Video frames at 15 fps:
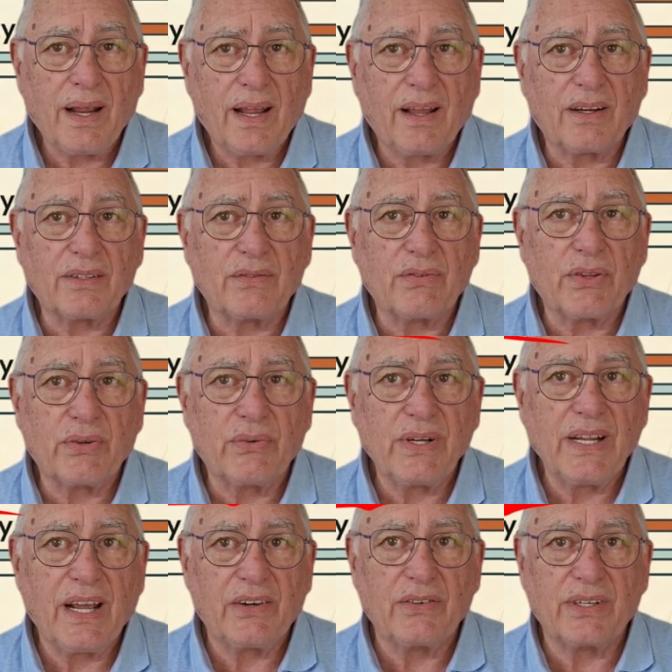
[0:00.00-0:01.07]
out of
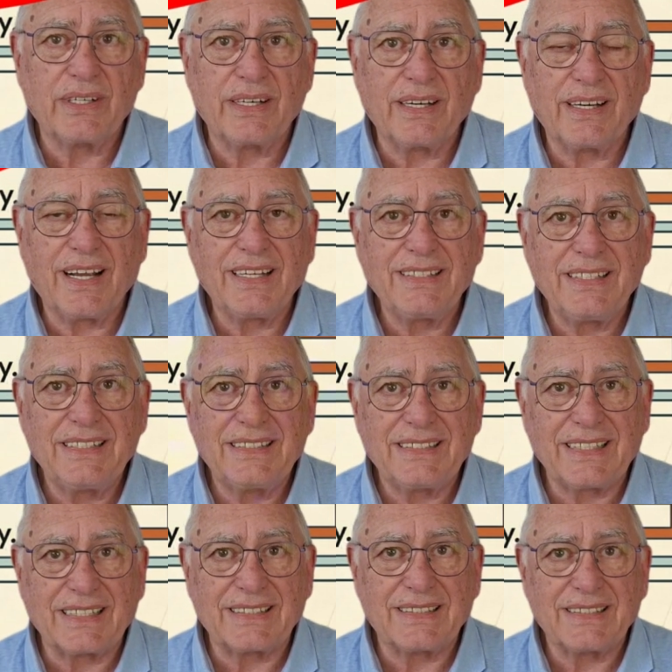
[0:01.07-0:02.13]

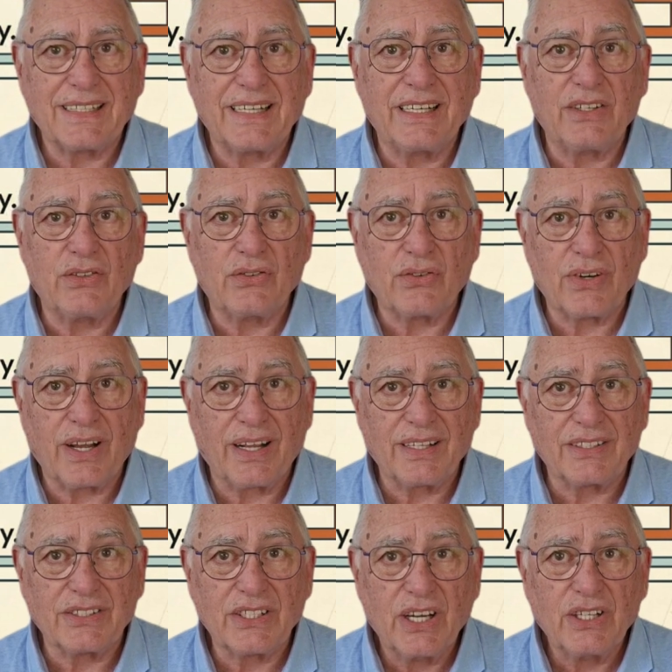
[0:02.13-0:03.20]
396 in
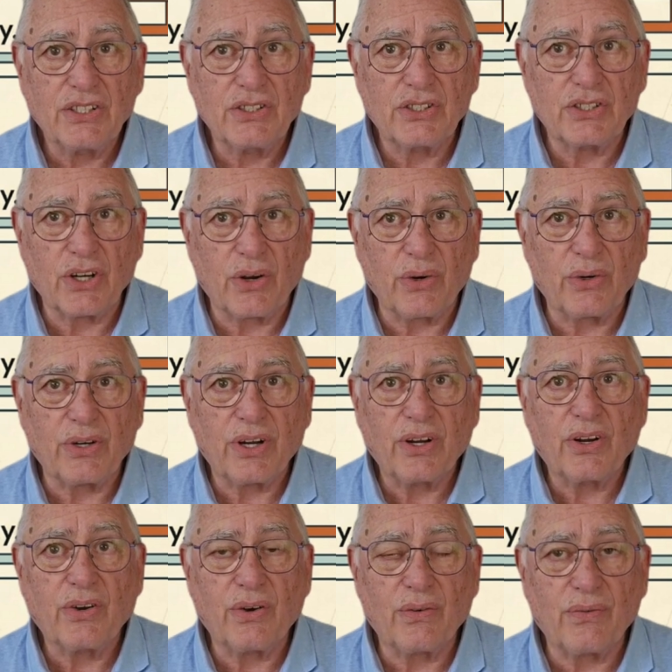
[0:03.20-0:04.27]
trials showed
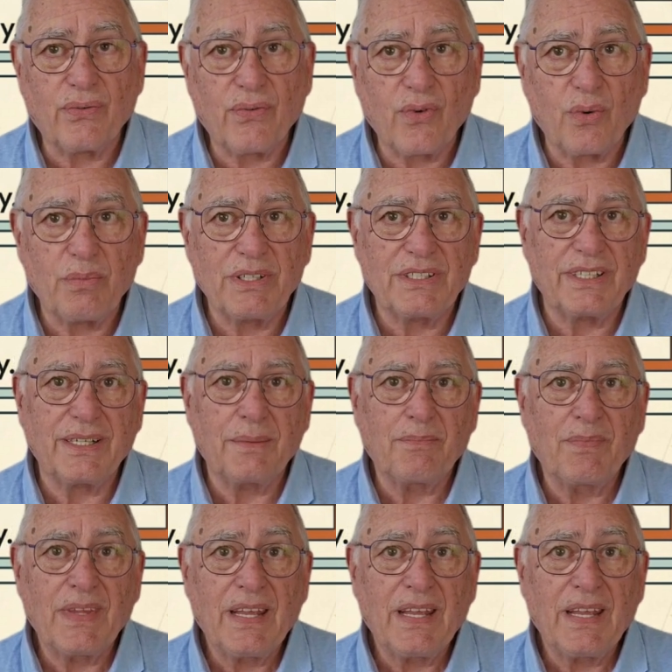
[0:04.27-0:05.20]
conformity,